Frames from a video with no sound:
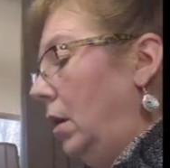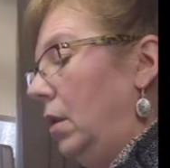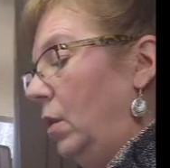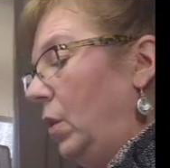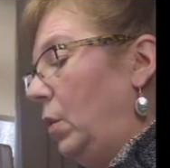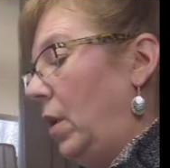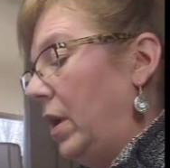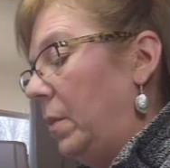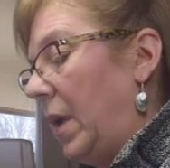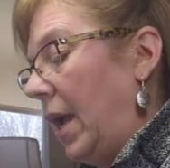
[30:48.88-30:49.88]
and then we
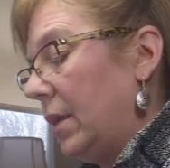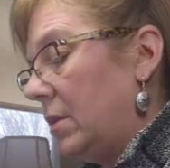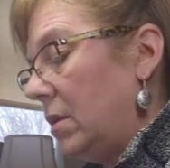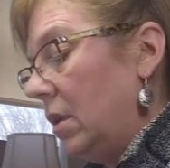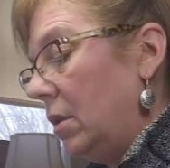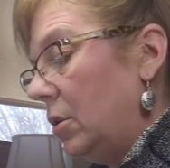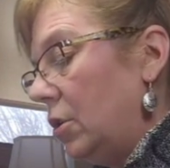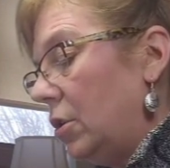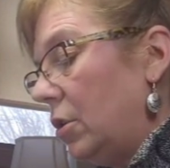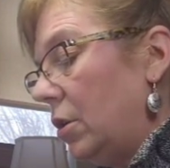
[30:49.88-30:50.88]
want to back
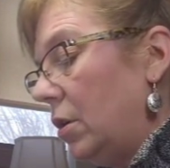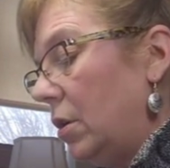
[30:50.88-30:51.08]
stitch,